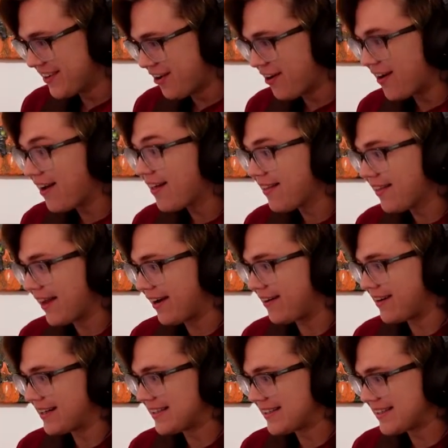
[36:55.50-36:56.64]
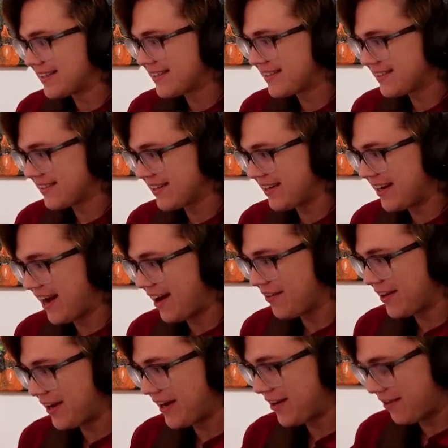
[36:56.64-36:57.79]
are hilarious in how
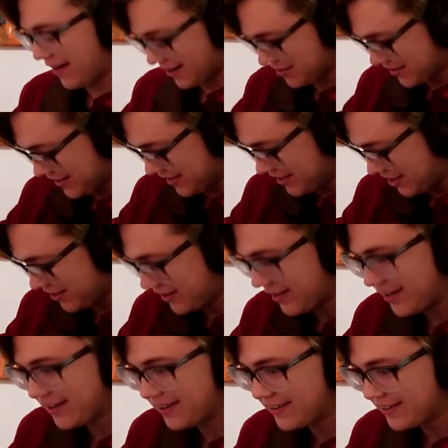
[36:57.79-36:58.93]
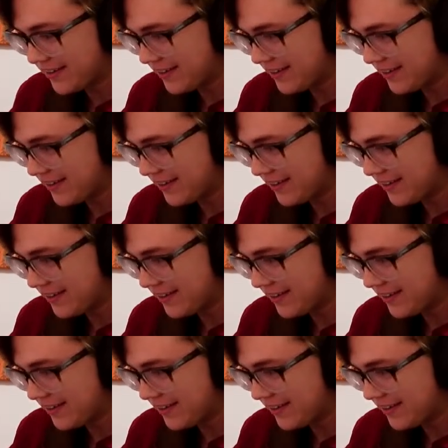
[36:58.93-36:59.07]
they interact with each other.